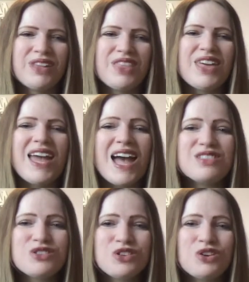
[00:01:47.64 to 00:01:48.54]
They
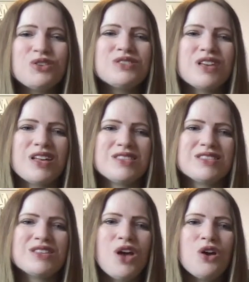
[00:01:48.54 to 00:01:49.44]
had two
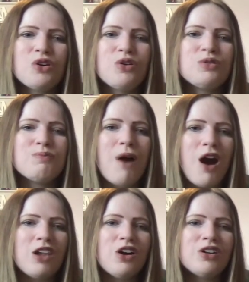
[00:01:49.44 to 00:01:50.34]
sons called
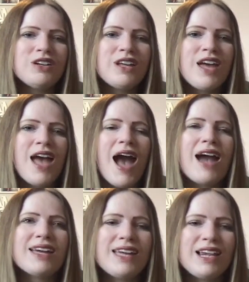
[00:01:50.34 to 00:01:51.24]
Mahlon
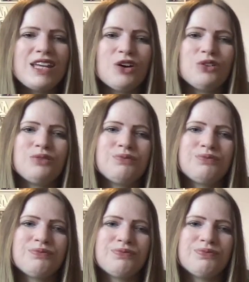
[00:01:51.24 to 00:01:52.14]
and Chilion.
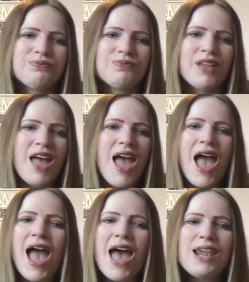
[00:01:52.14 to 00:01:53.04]

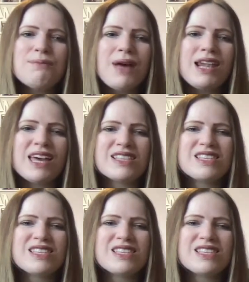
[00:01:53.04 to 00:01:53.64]
Elimelech